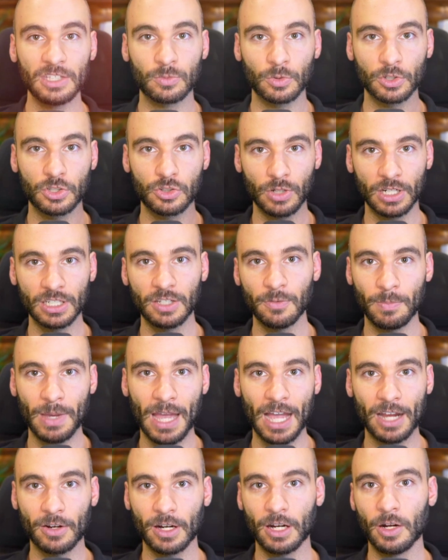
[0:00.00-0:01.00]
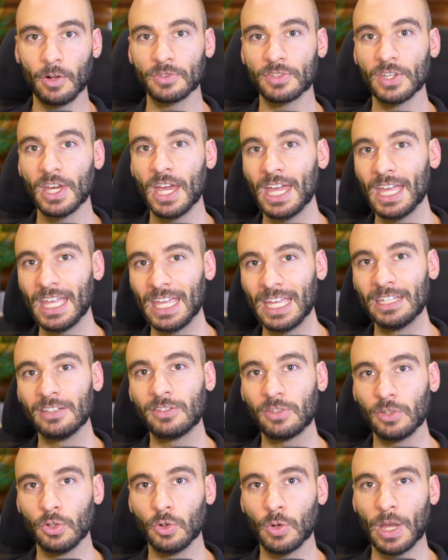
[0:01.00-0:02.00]
these restrictive backgrounds
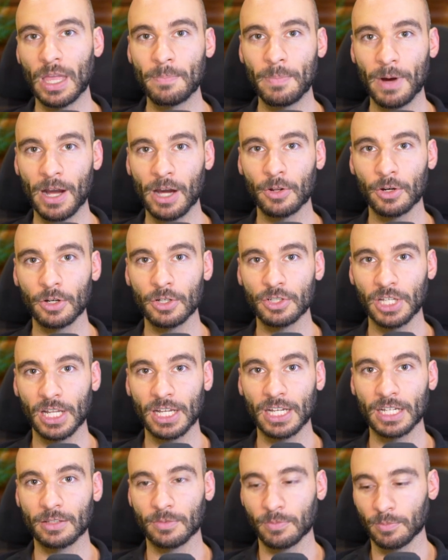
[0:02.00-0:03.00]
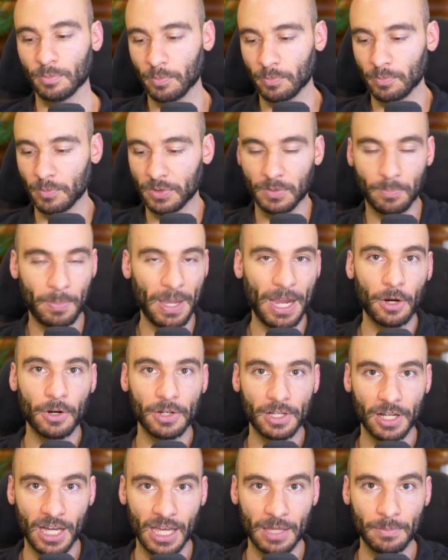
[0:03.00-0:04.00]
into a bioenergetic
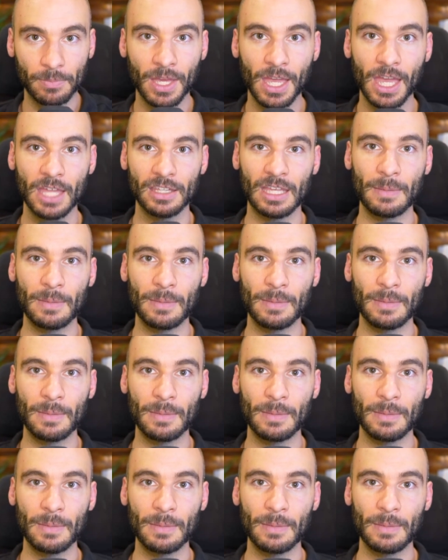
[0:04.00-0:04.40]
paradigm.